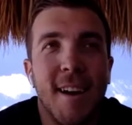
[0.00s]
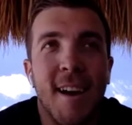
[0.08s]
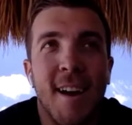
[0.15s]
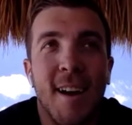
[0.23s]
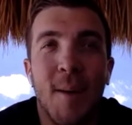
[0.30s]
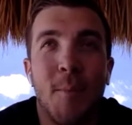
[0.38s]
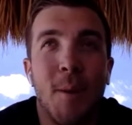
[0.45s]

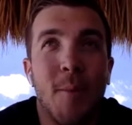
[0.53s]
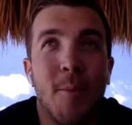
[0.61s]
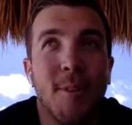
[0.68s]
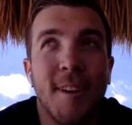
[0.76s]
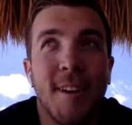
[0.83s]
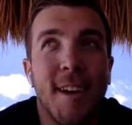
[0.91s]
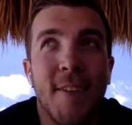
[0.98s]
I got
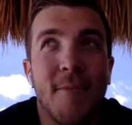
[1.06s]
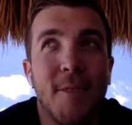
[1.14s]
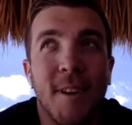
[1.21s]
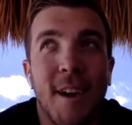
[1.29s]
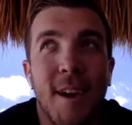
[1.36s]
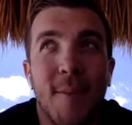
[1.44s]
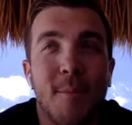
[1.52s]
pummeled like
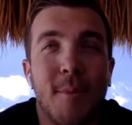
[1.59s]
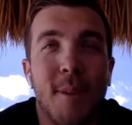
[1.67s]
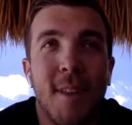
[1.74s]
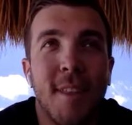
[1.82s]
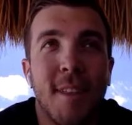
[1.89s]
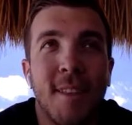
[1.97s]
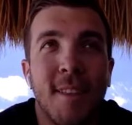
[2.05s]
every game.
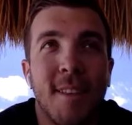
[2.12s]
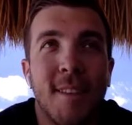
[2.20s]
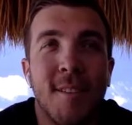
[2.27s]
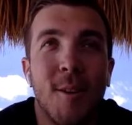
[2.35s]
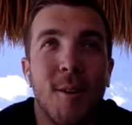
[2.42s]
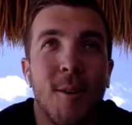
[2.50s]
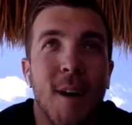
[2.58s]
And then,
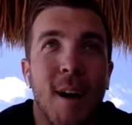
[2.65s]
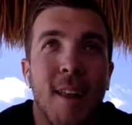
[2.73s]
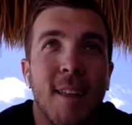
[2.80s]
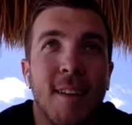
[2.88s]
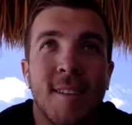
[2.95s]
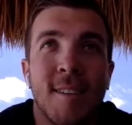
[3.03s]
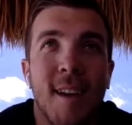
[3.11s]
so I
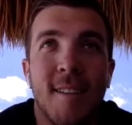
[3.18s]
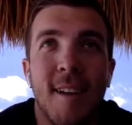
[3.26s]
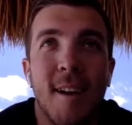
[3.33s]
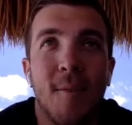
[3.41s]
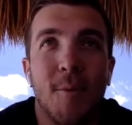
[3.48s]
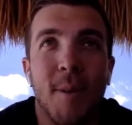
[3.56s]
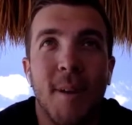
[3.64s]
like sat
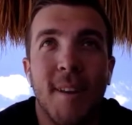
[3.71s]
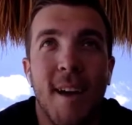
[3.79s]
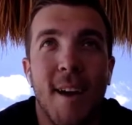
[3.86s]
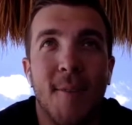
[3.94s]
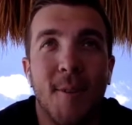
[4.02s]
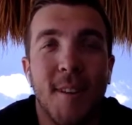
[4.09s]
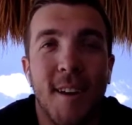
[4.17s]
down with my
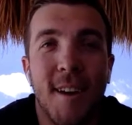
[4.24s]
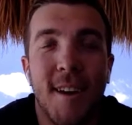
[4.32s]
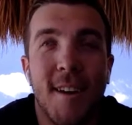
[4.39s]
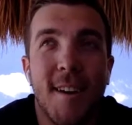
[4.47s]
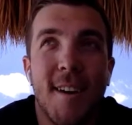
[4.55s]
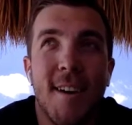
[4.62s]
dad one day,